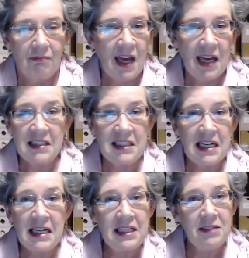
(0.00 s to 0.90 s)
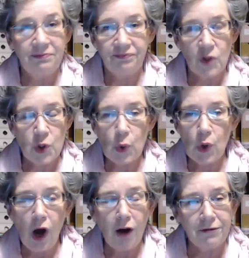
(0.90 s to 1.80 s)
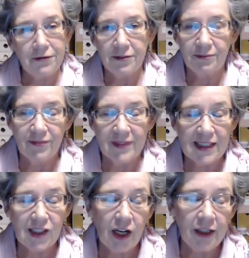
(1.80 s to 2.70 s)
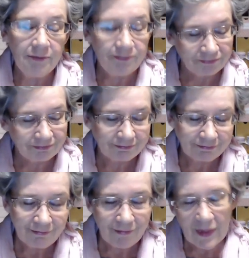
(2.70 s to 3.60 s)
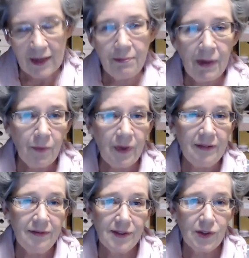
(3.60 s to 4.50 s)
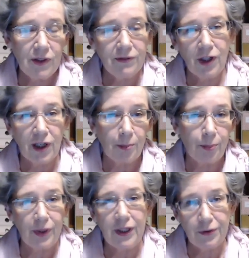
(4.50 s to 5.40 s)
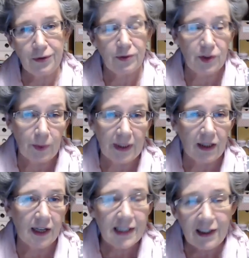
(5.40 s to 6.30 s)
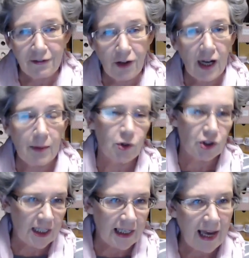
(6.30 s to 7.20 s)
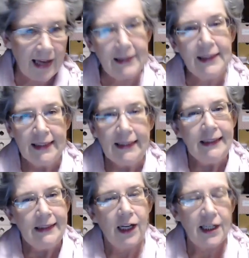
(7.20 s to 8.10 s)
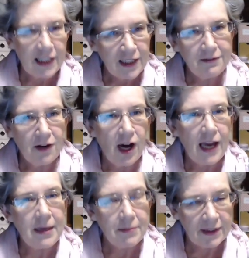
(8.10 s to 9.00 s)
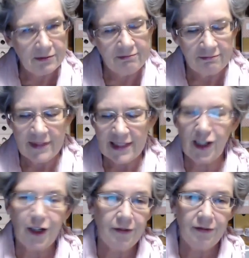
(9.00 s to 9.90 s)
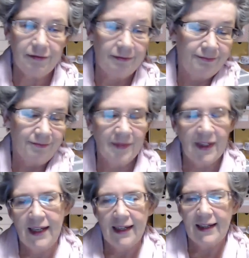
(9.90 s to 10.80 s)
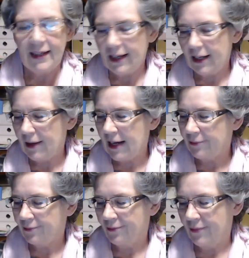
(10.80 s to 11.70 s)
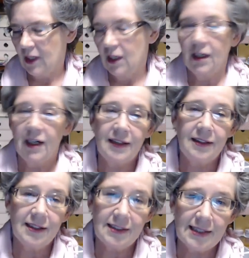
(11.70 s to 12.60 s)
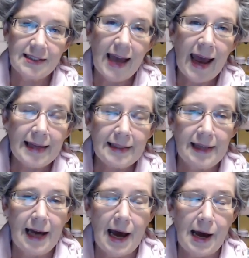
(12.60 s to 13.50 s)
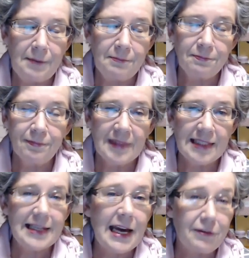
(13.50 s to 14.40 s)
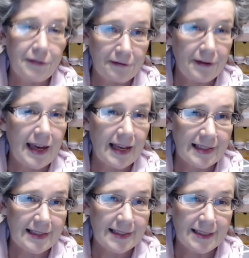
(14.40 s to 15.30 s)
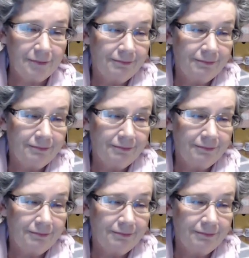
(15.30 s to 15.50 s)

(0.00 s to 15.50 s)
and he took off. So, but we've sort of got a pretty good, we can identify him, or she can identify him. And so anyway, I think it's a sad state of affairs